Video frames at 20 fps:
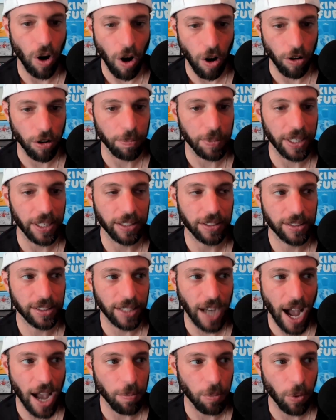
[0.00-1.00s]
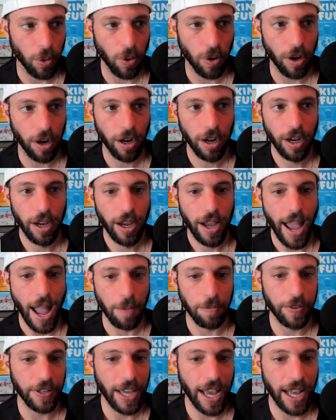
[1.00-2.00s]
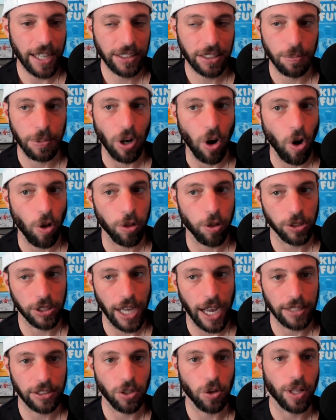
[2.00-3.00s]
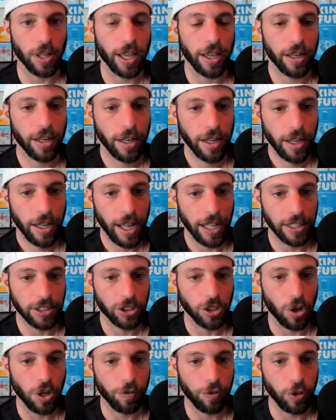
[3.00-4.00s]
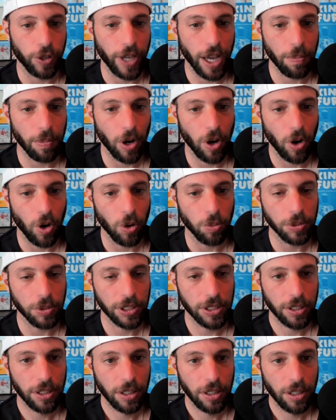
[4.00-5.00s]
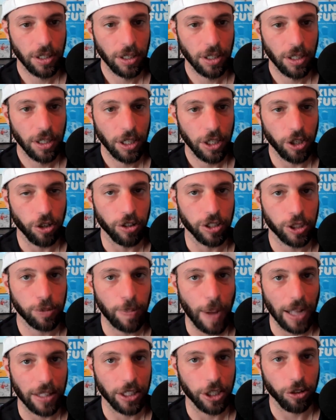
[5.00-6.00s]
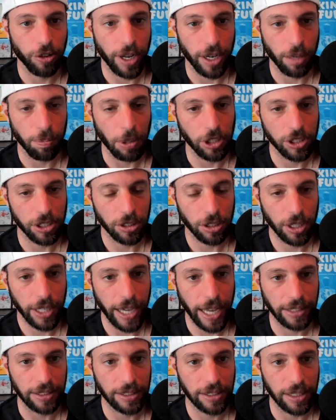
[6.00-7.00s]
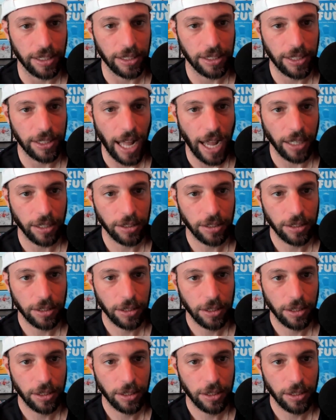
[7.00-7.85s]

Hardman, Sky Moore, MVS. I mean, all those guys go late. And so if you get Mahomes, you're in a spot to create a bunch of Kansas City stacks.